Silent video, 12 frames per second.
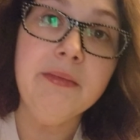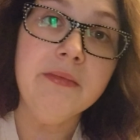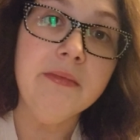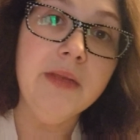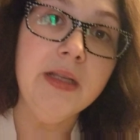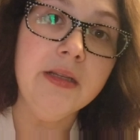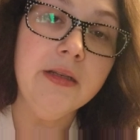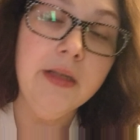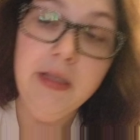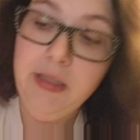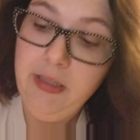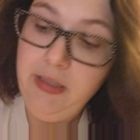in, in
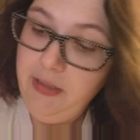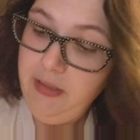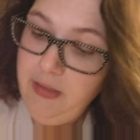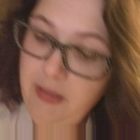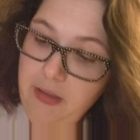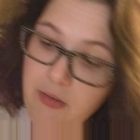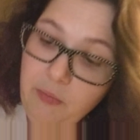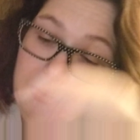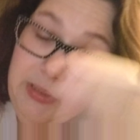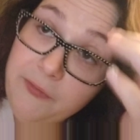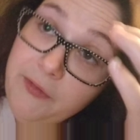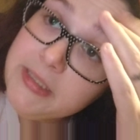
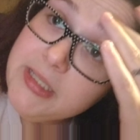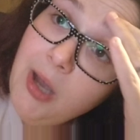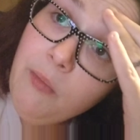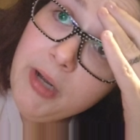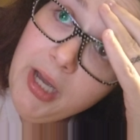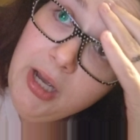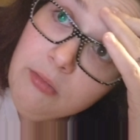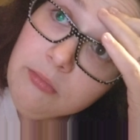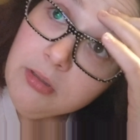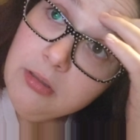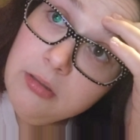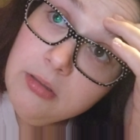what the fuck's going
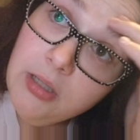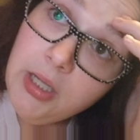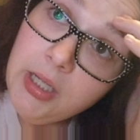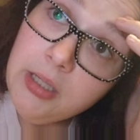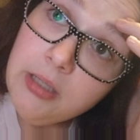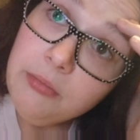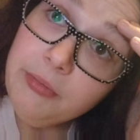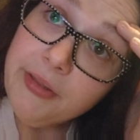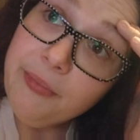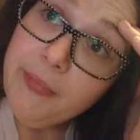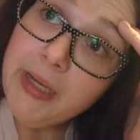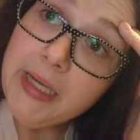on, uh,
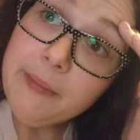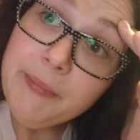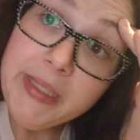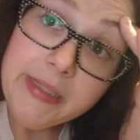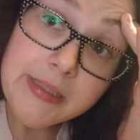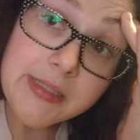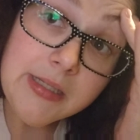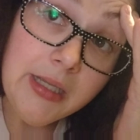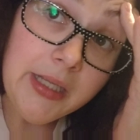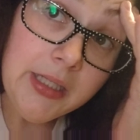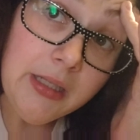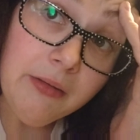with my meats,
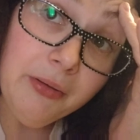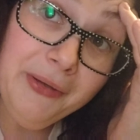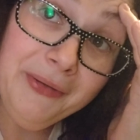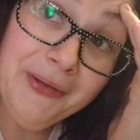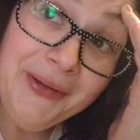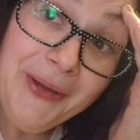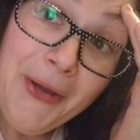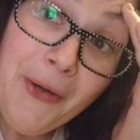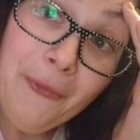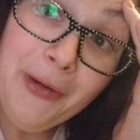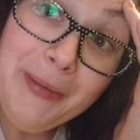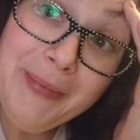and
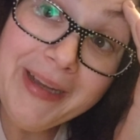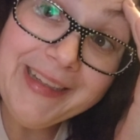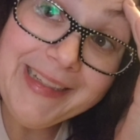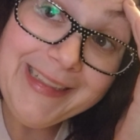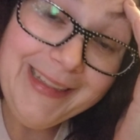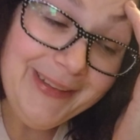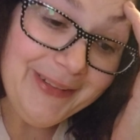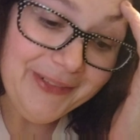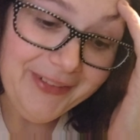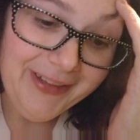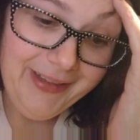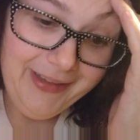what am I gonna
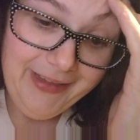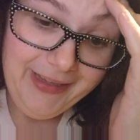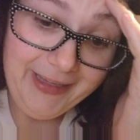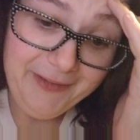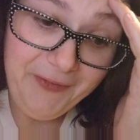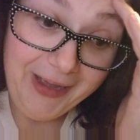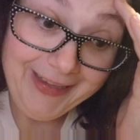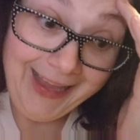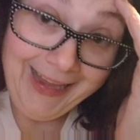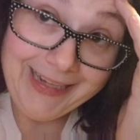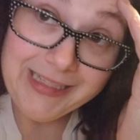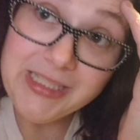do? If I
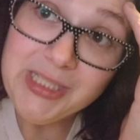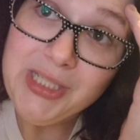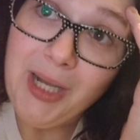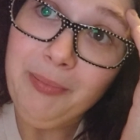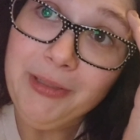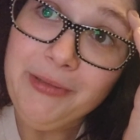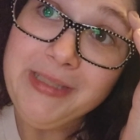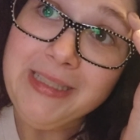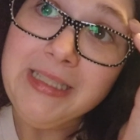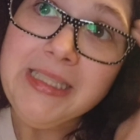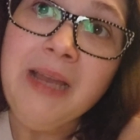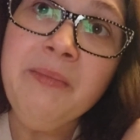can't stop
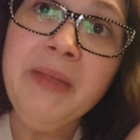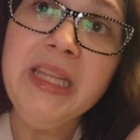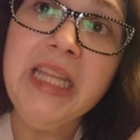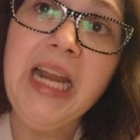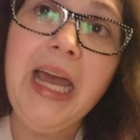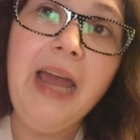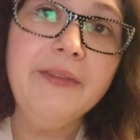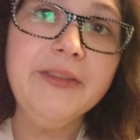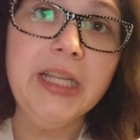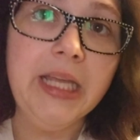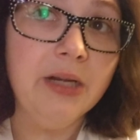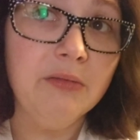losing, does that mean that I have
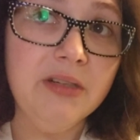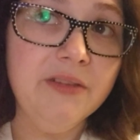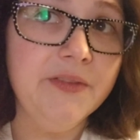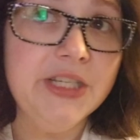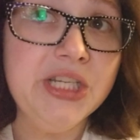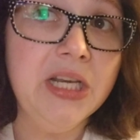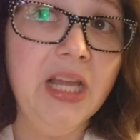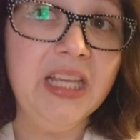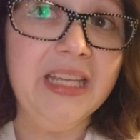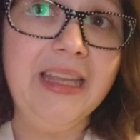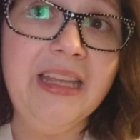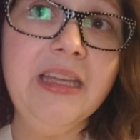to get a revision
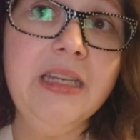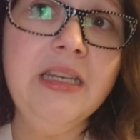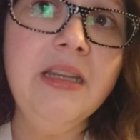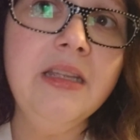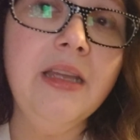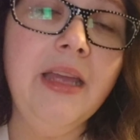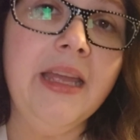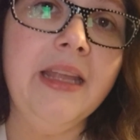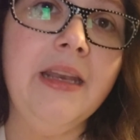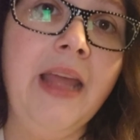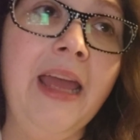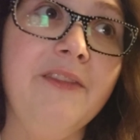again
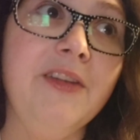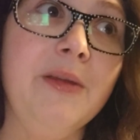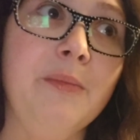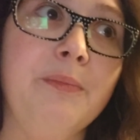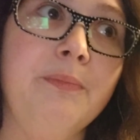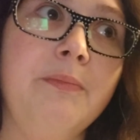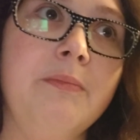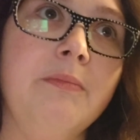and have him